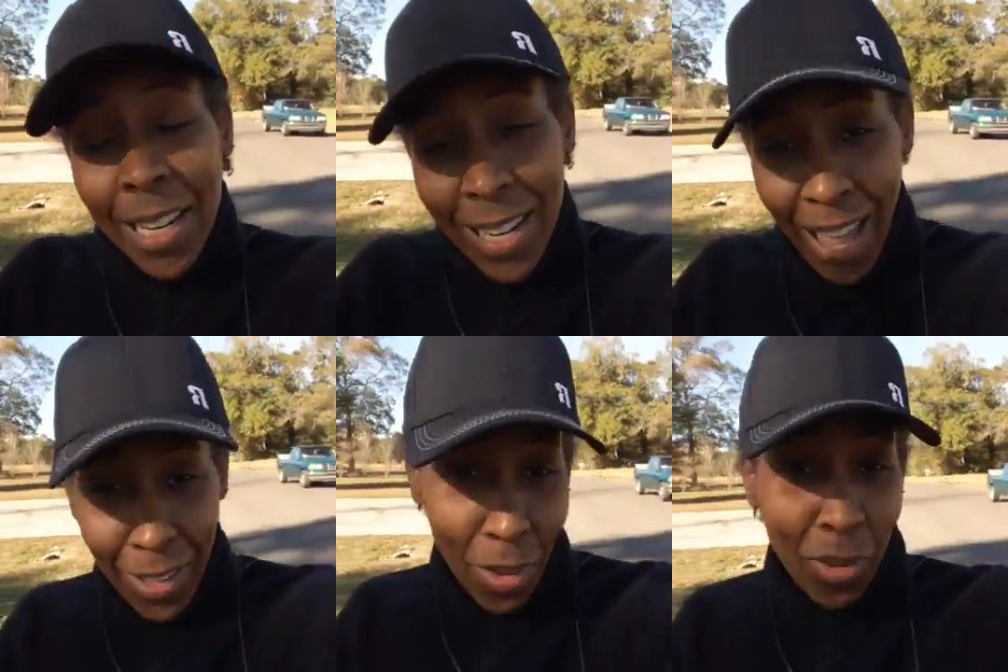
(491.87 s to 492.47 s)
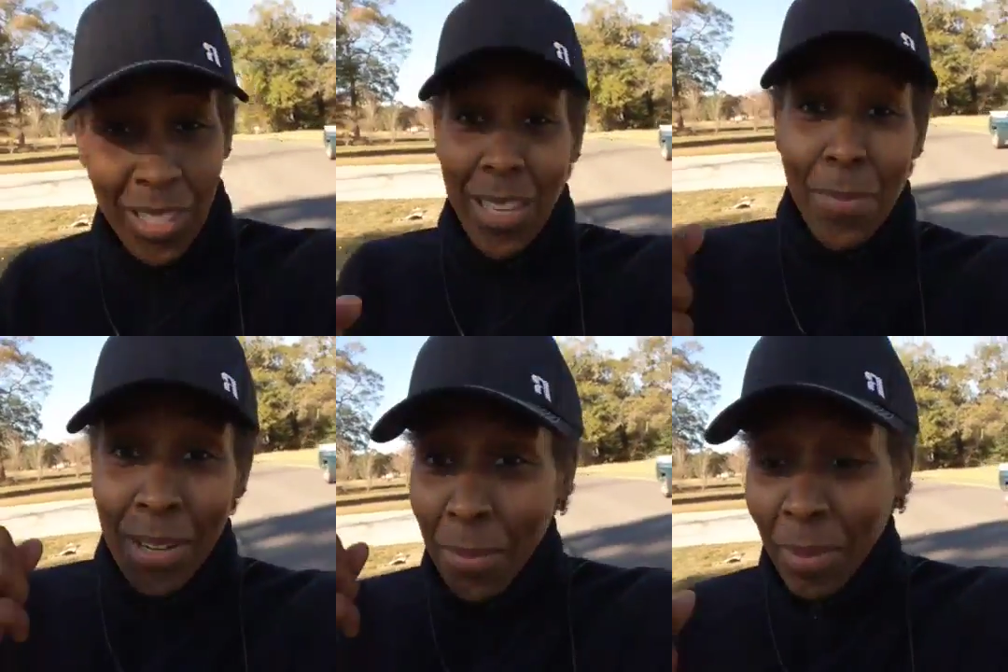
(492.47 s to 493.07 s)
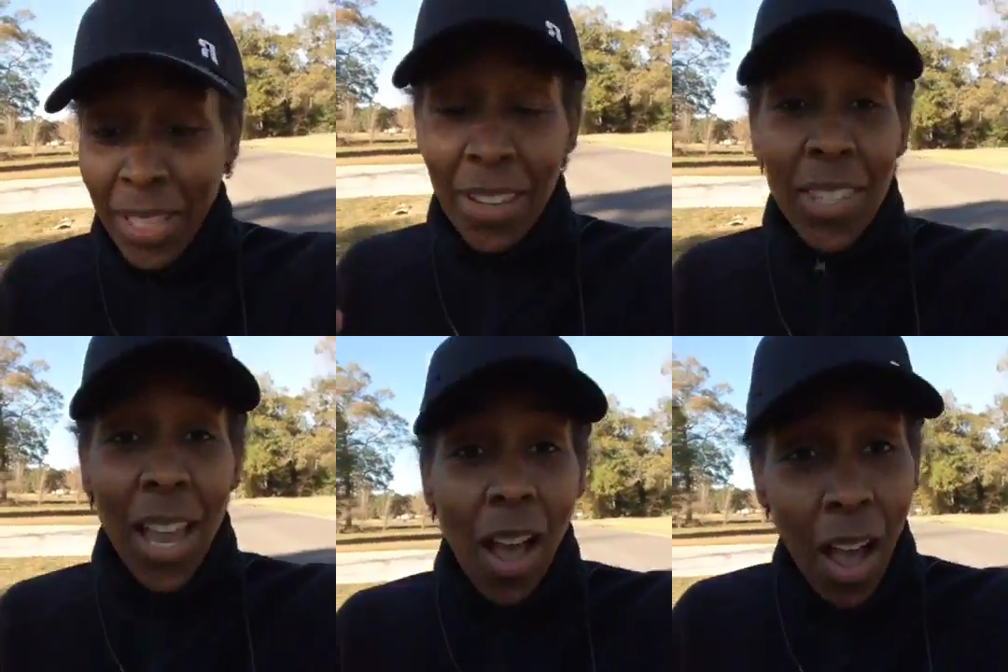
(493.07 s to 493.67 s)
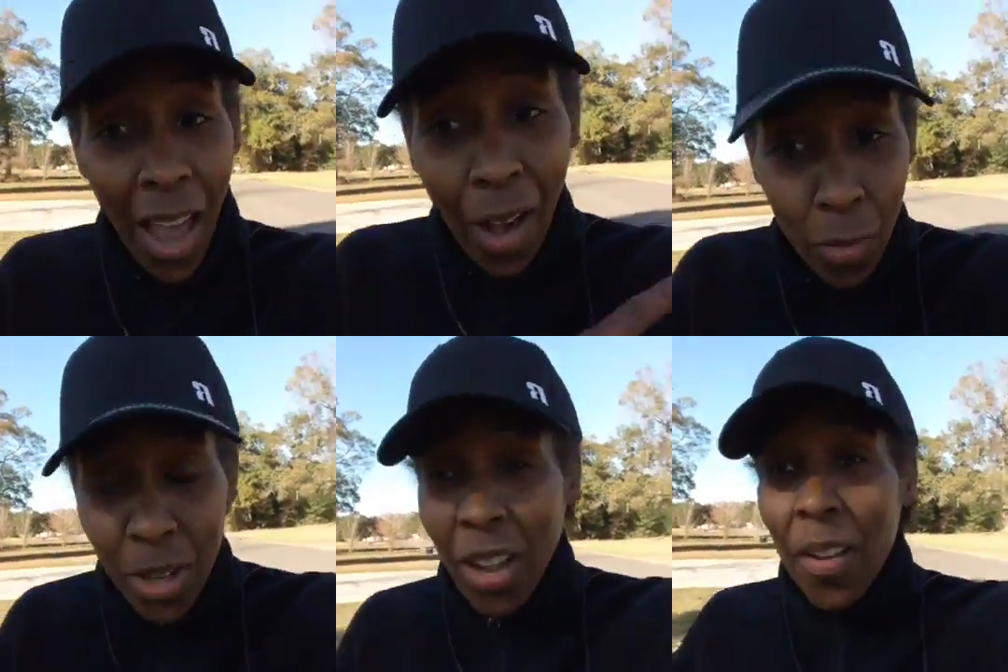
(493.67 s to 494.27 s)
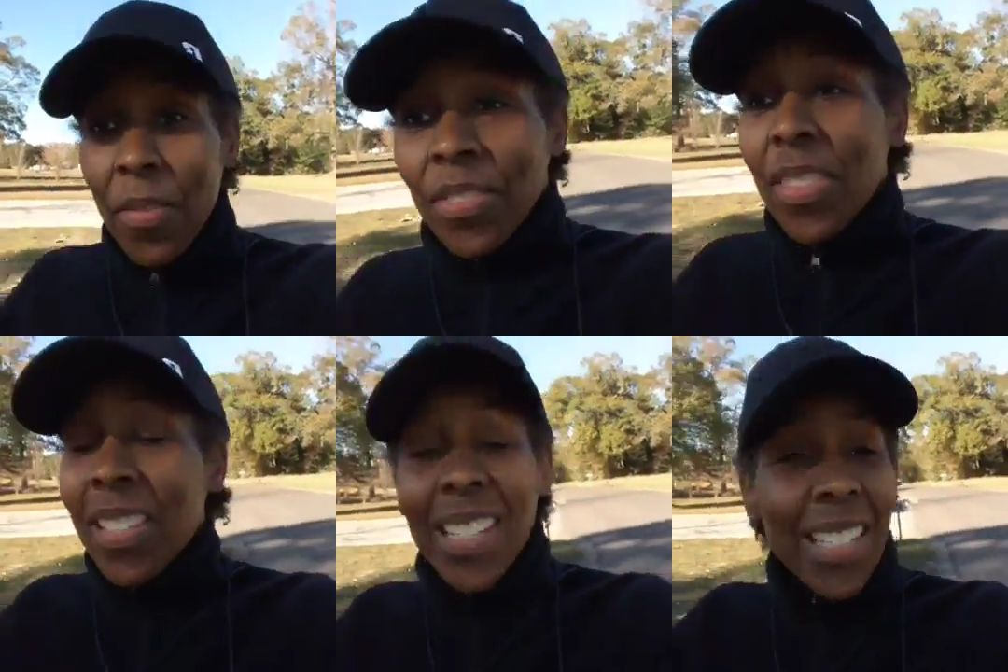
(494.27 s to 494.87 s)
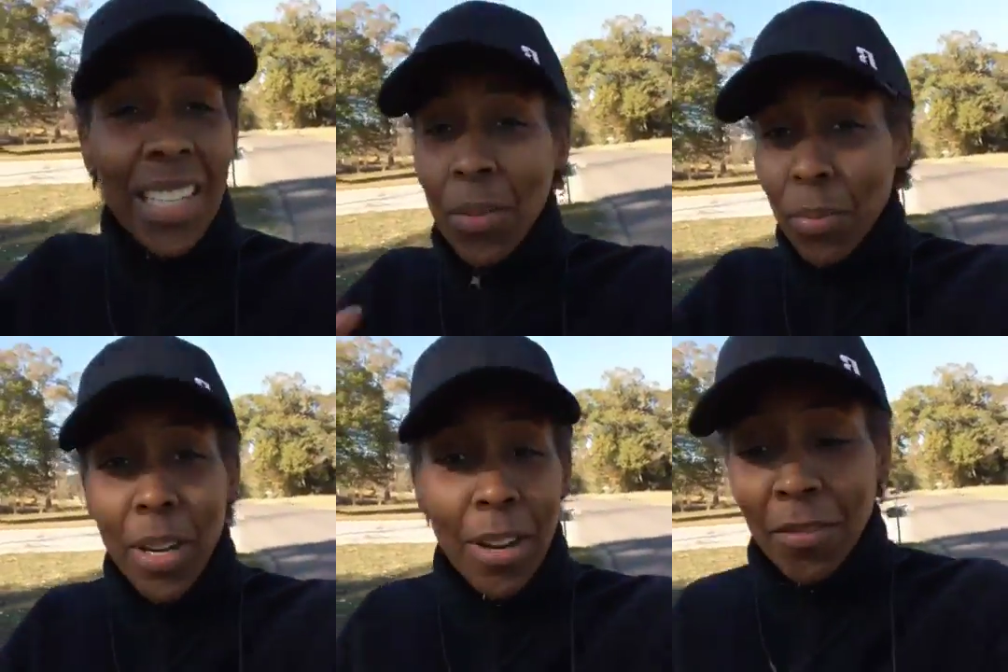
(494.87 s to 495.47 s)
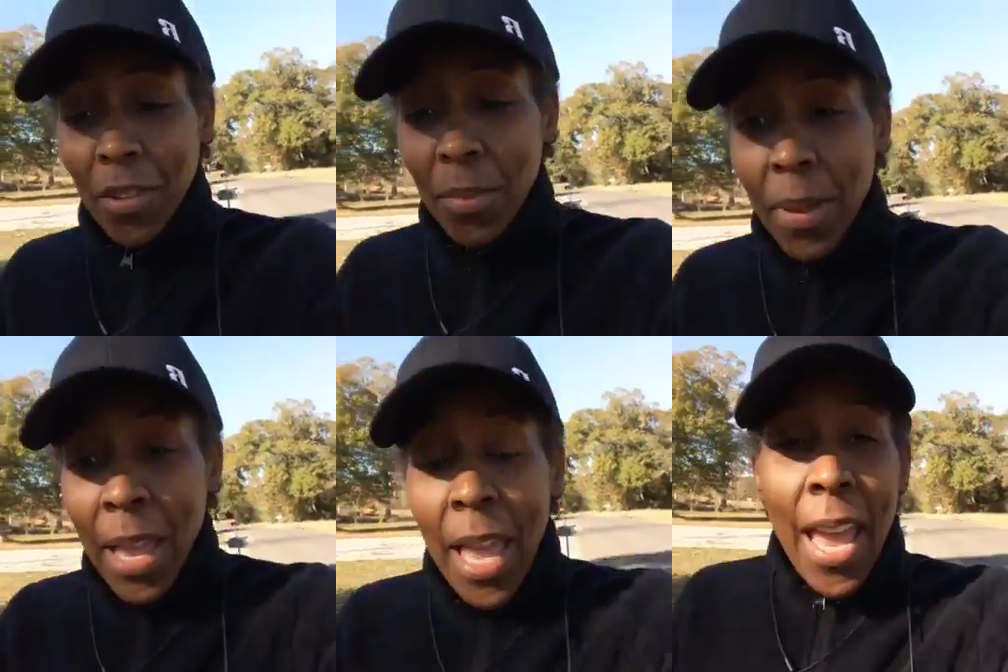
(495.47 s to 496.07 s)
Knock those limiting beliefs out of, just get rid of them,